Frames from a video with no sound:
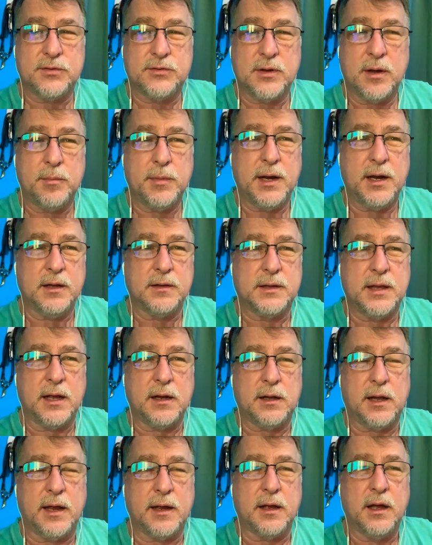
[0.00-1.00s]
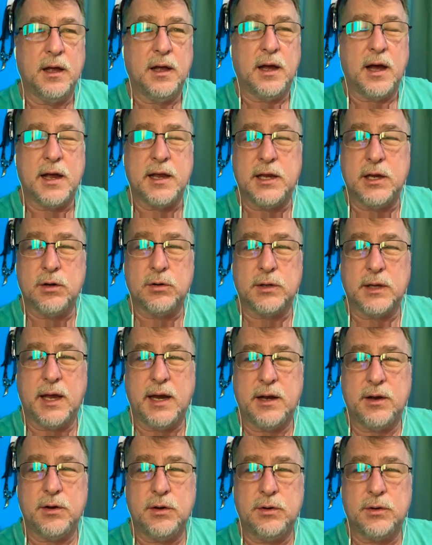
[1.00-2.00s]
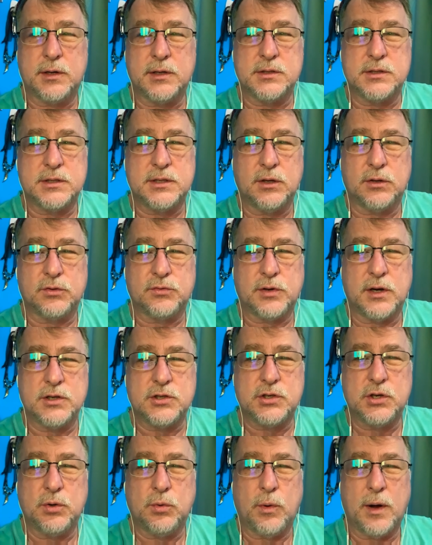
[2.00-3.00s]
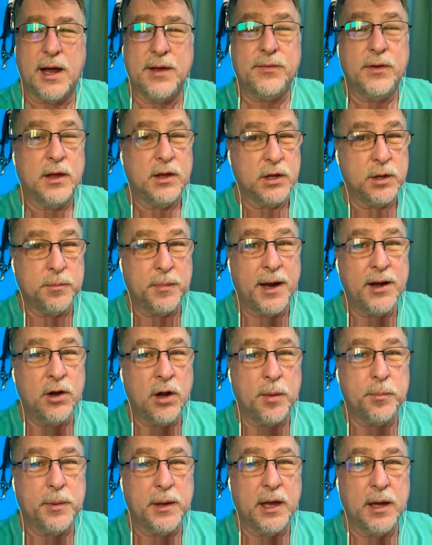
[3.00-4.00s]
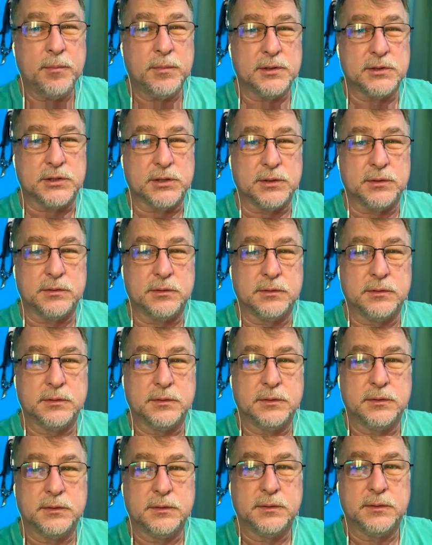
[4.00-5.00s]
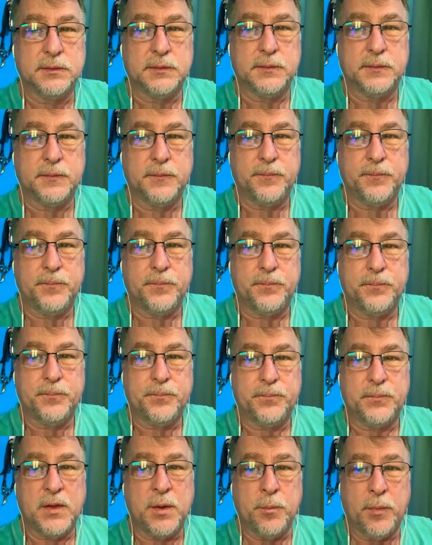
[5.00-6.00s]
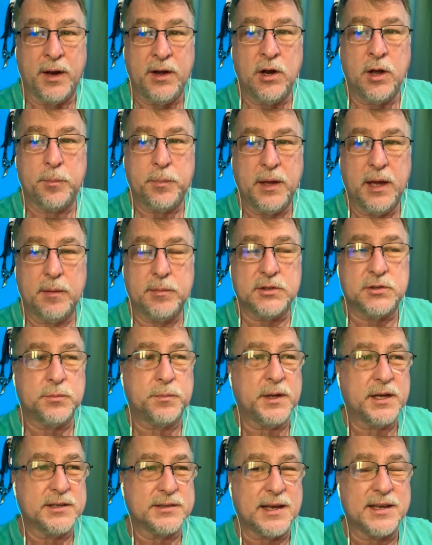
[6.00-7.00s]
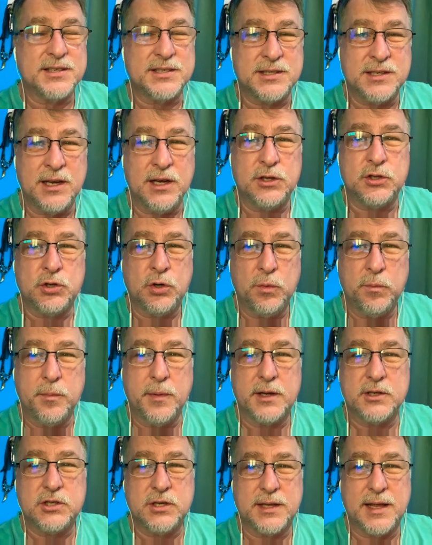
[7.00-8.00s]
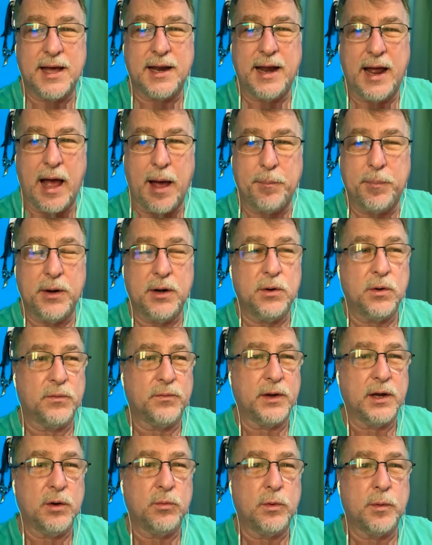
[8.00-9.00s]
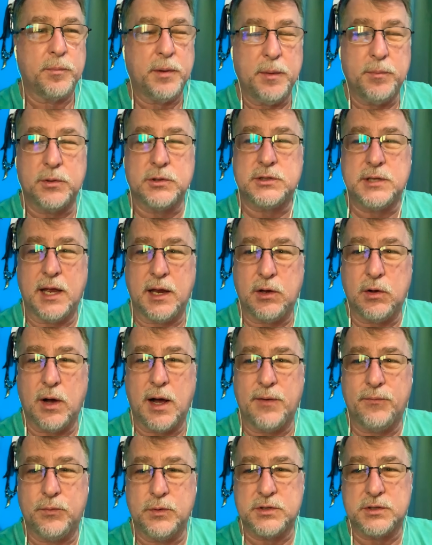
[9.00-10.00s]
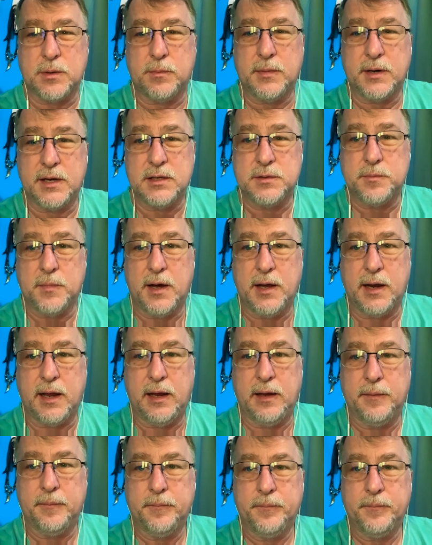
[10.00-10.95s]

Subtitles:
somebody and think like a year later you can still trust your wife, you might not be able to. You might not be able to because I see too much of that happening over here where people take off with somebody's money.